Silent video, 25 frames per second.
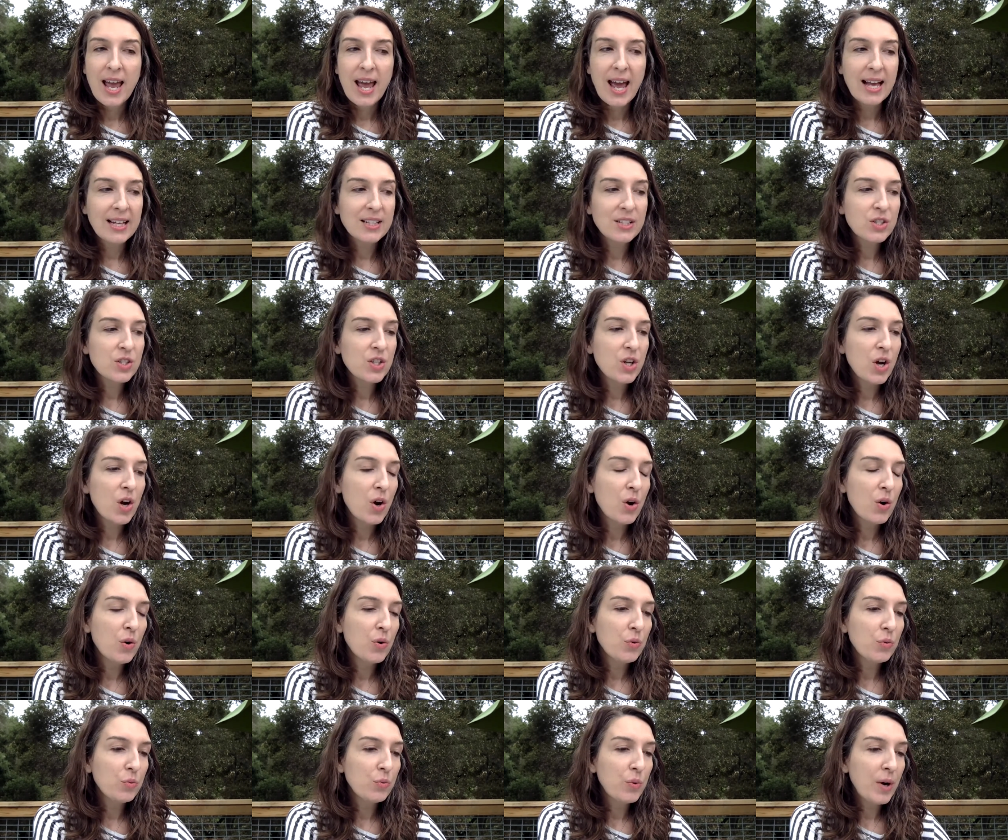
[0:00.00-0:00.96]
And
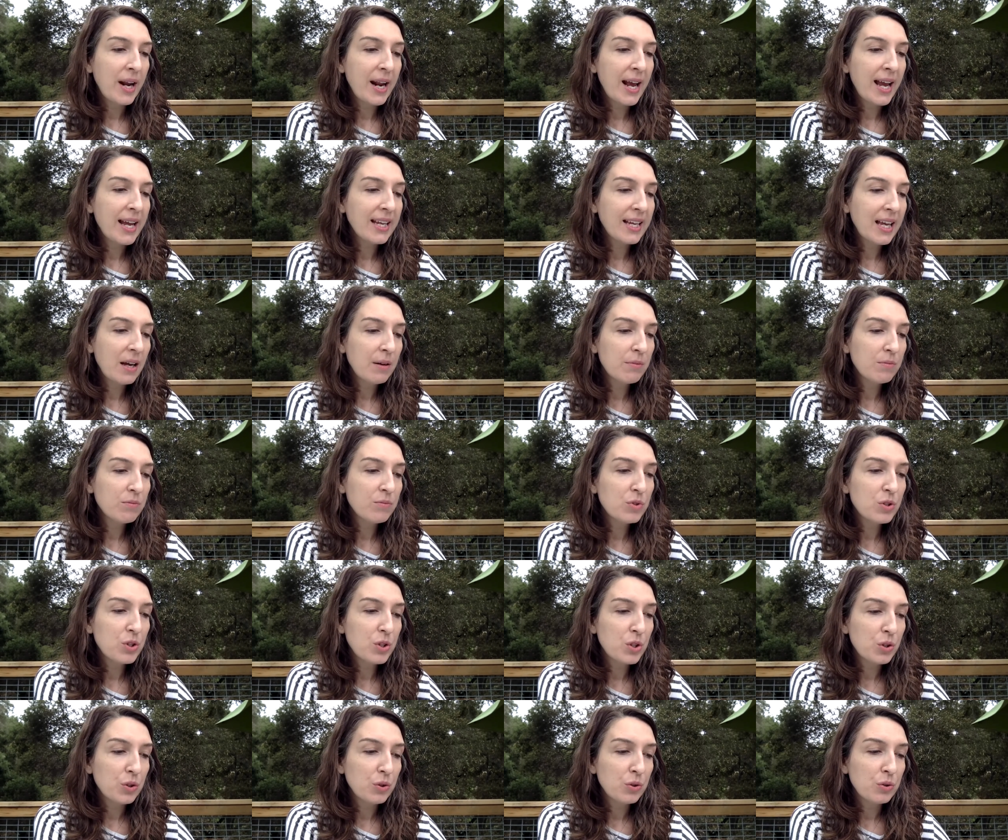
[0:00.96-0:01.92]
so when I come
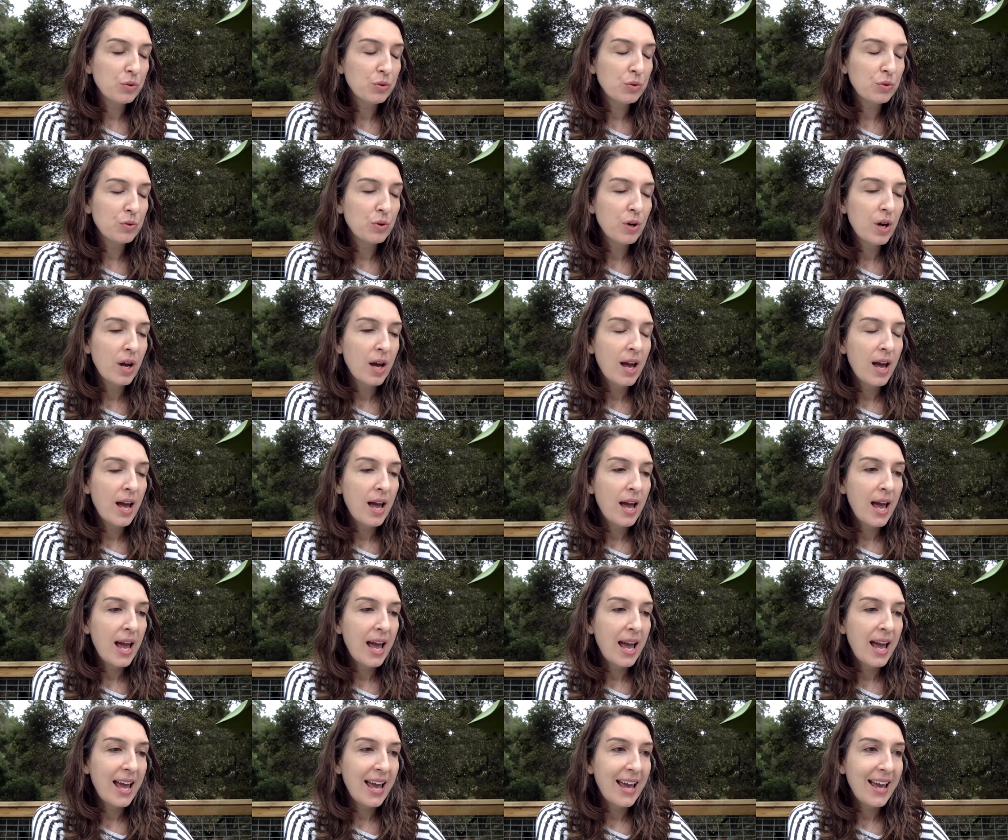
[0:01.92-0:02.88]
to
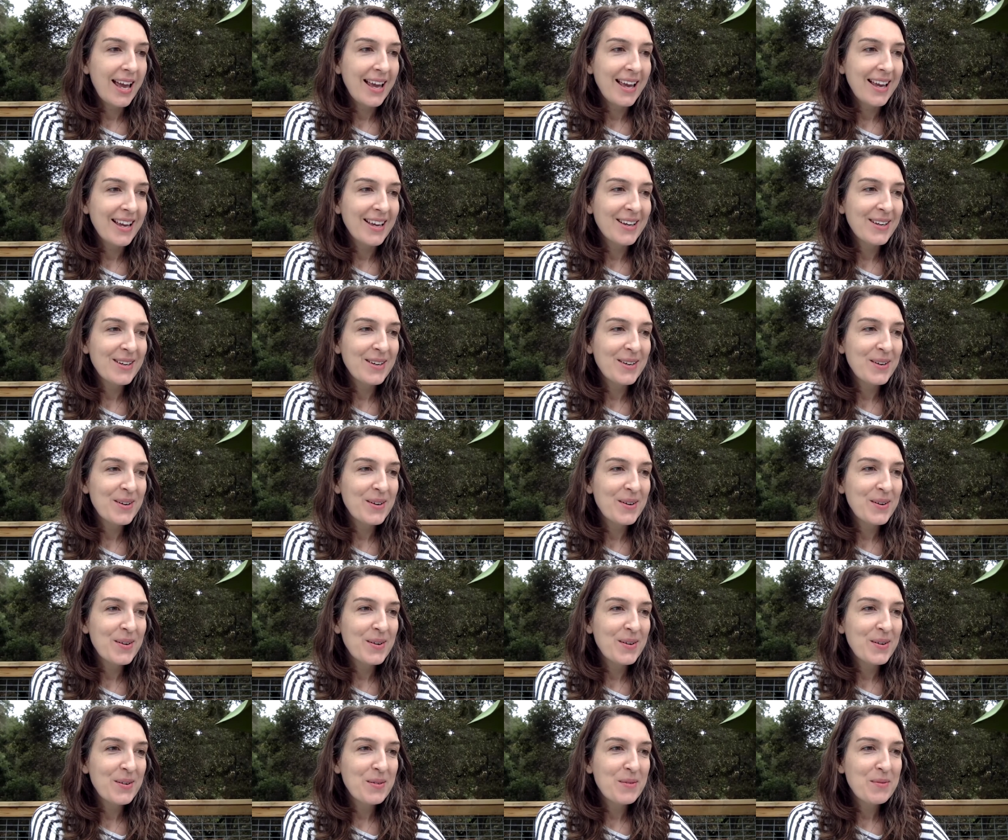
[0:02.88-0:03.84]
a
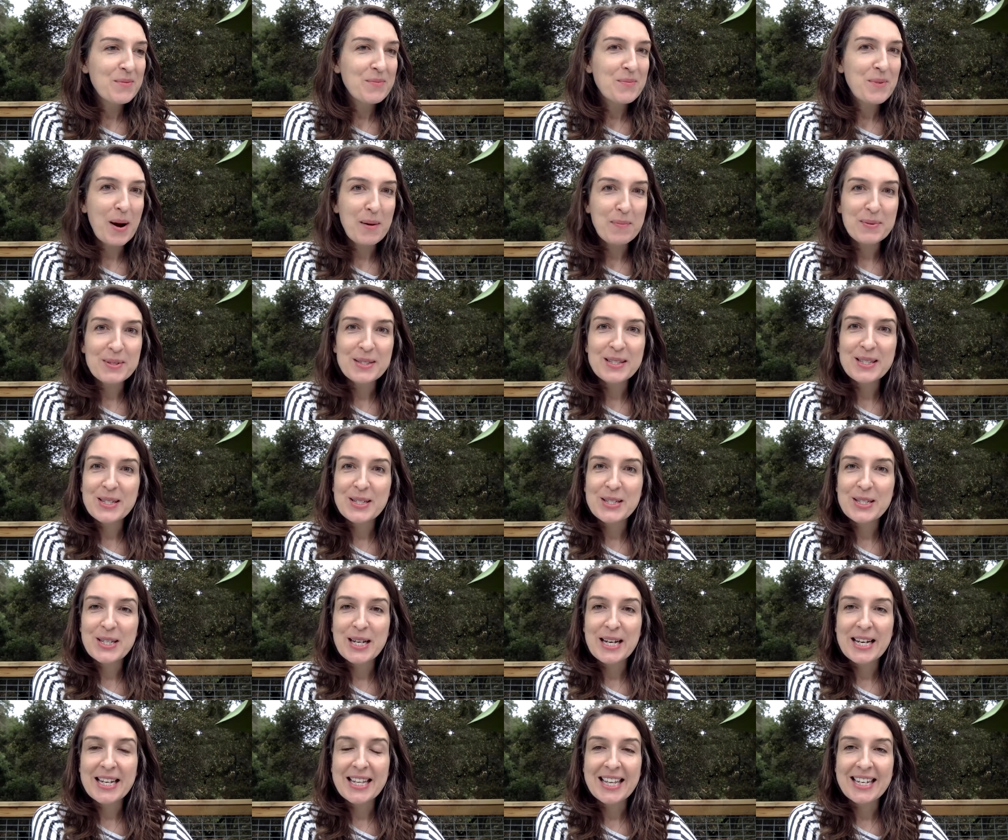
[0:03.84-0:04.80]

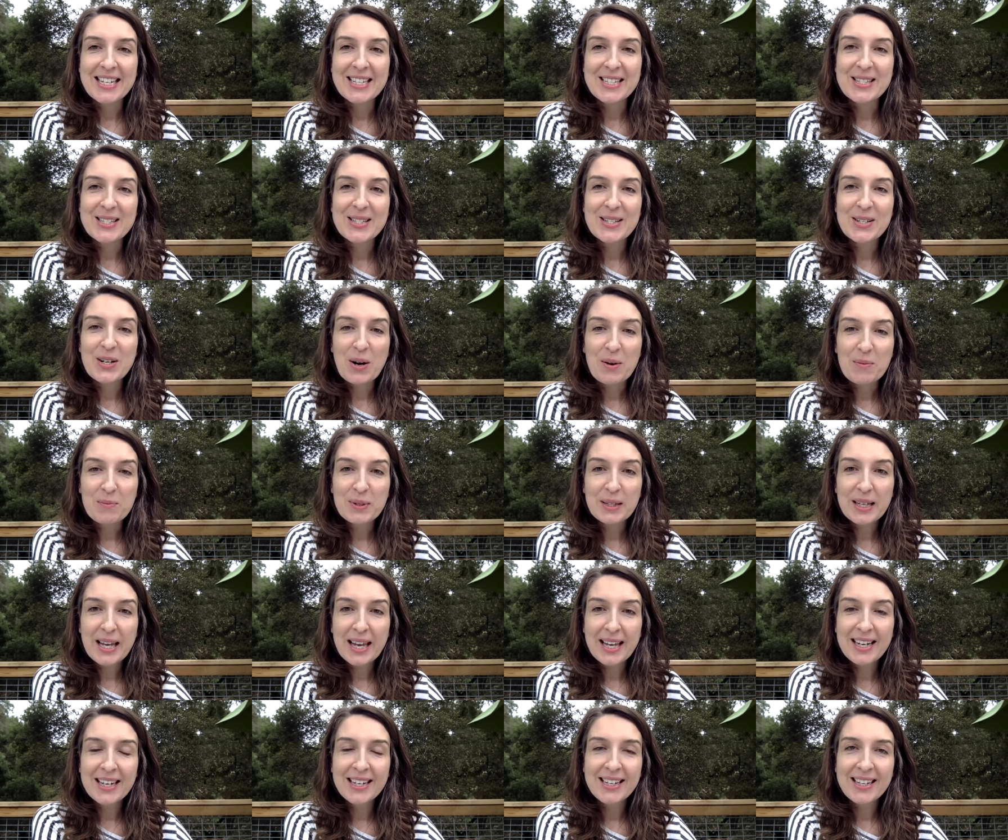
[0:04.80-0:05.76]
proposition that is
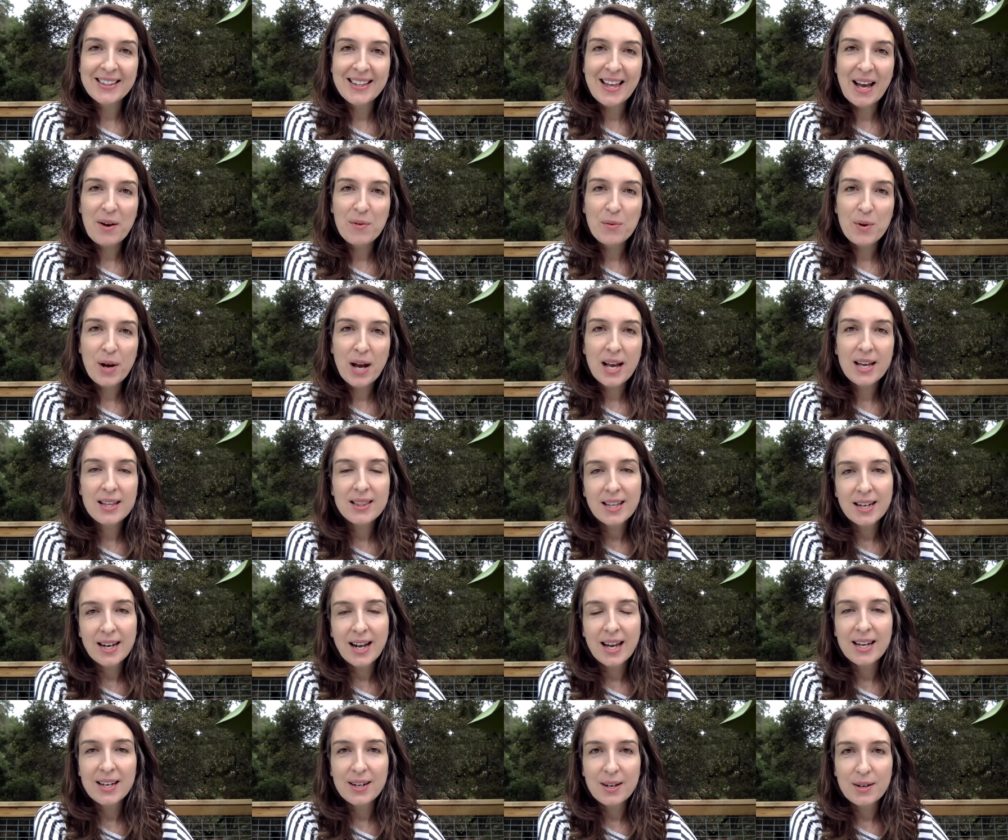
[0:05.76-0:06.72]
complicated in that way,
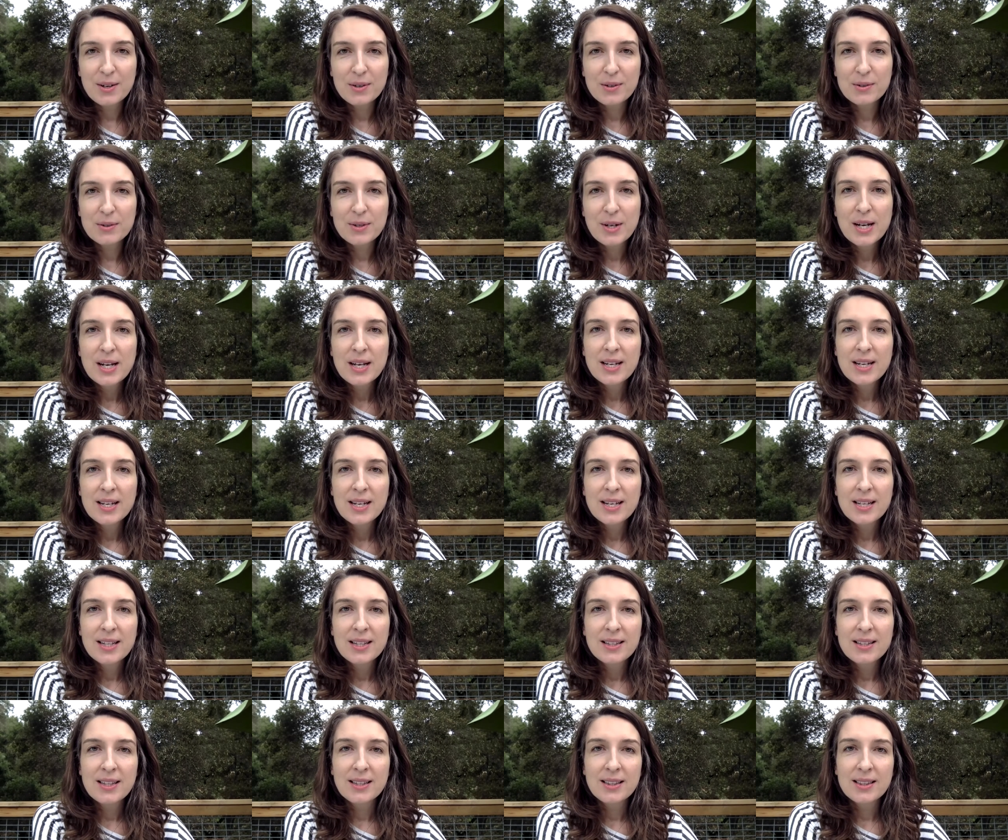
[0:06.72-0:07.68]
then I know
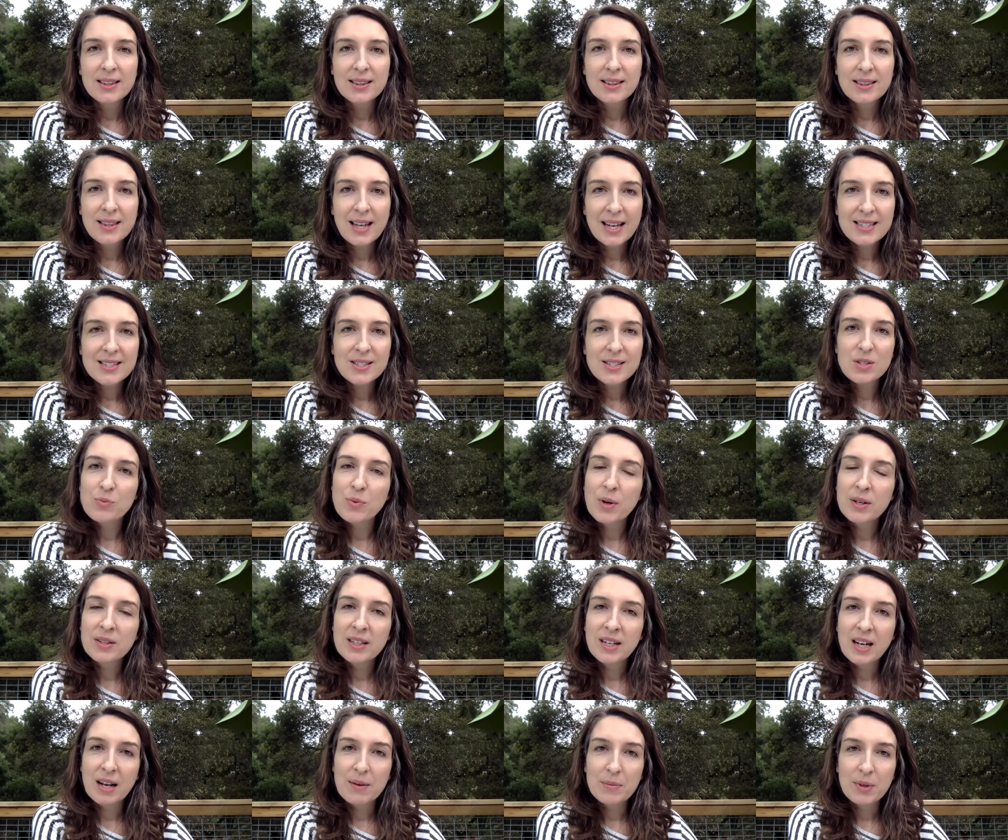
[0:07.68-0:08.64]
that that's
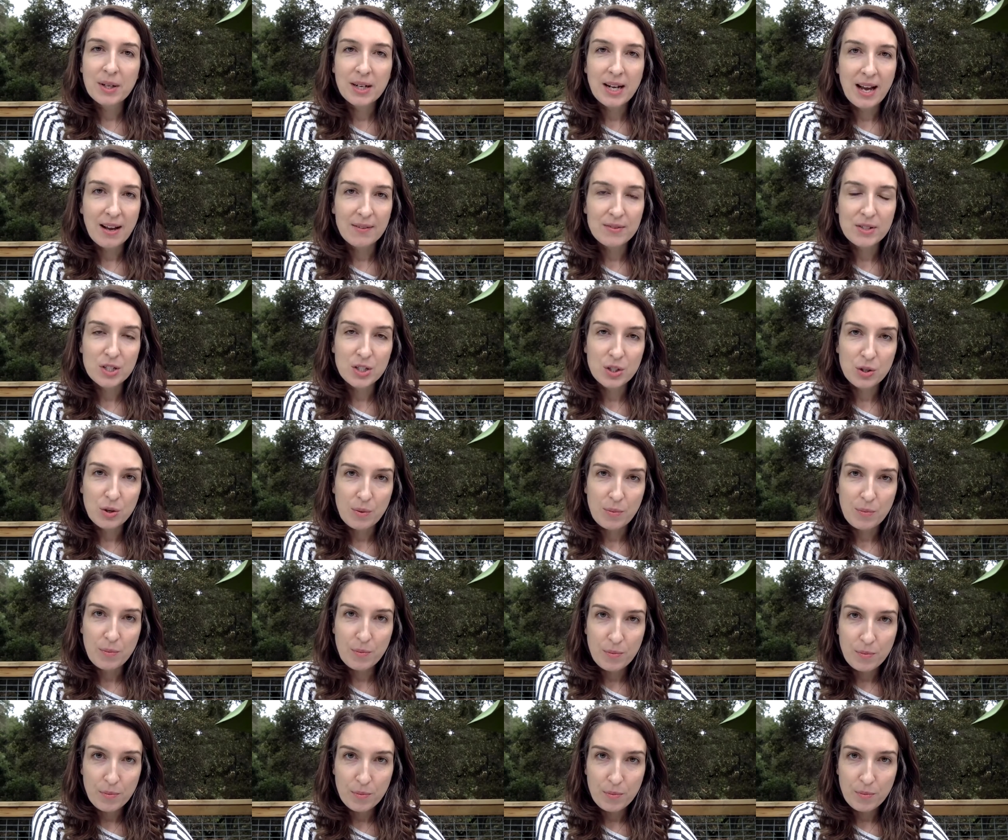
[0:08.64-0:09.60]
one that I'm going to have to
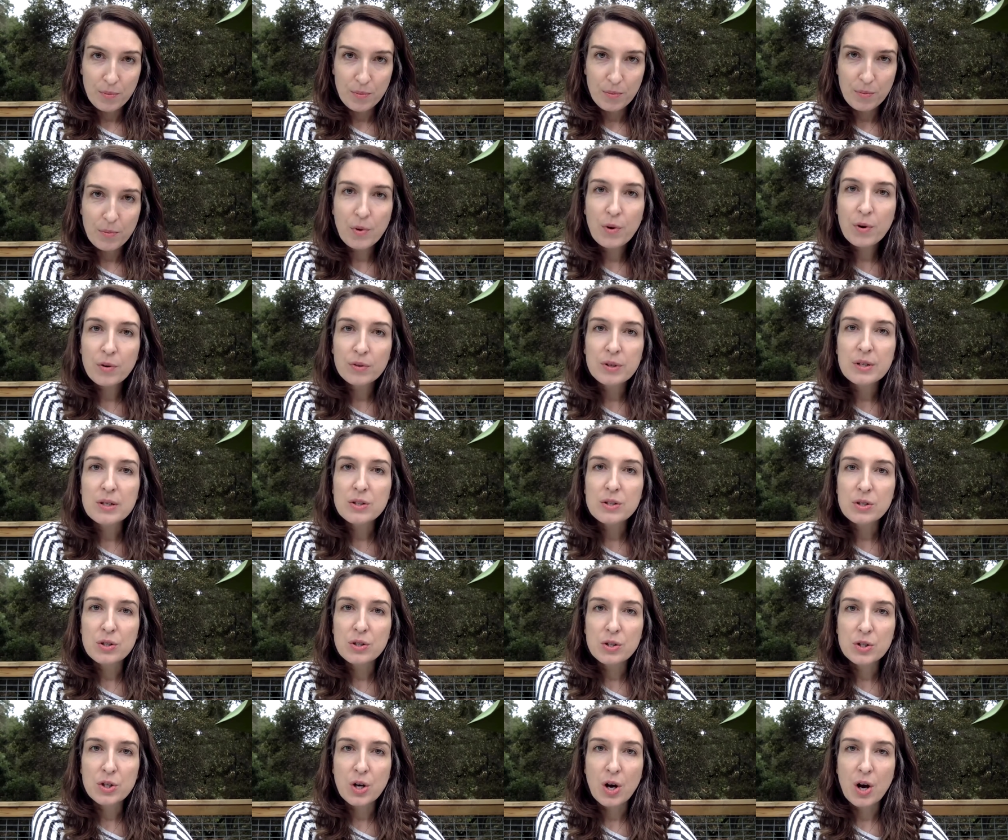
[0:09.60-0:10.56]
do more
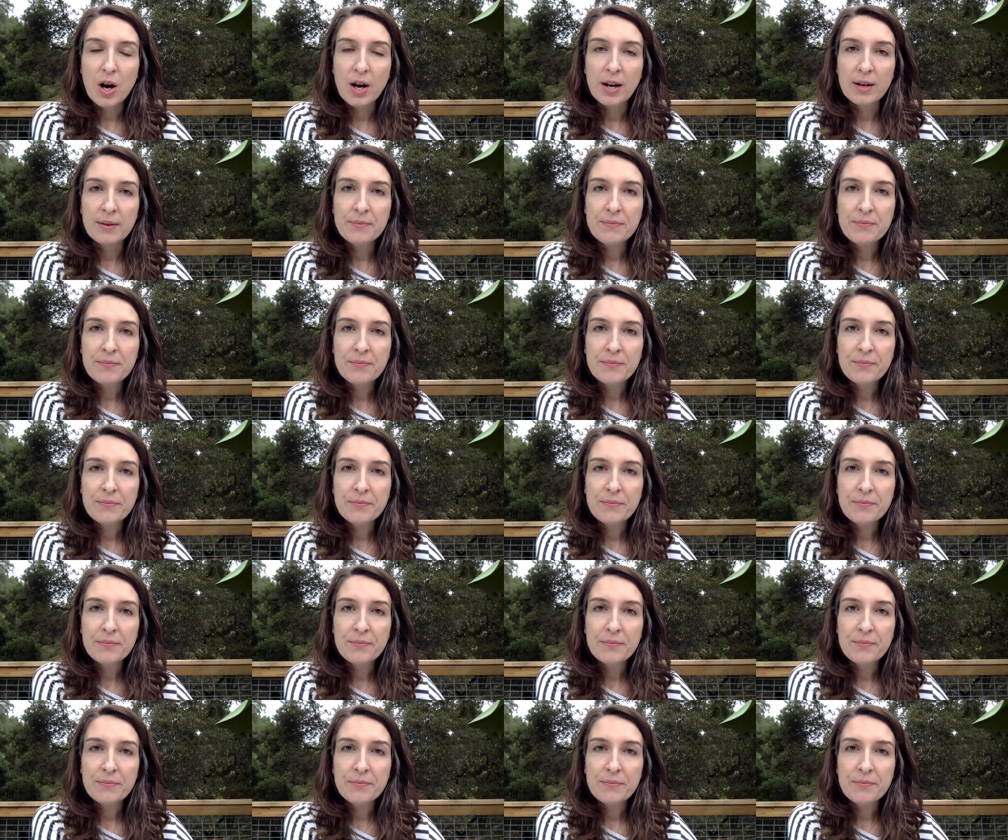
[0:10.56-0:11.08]
research on.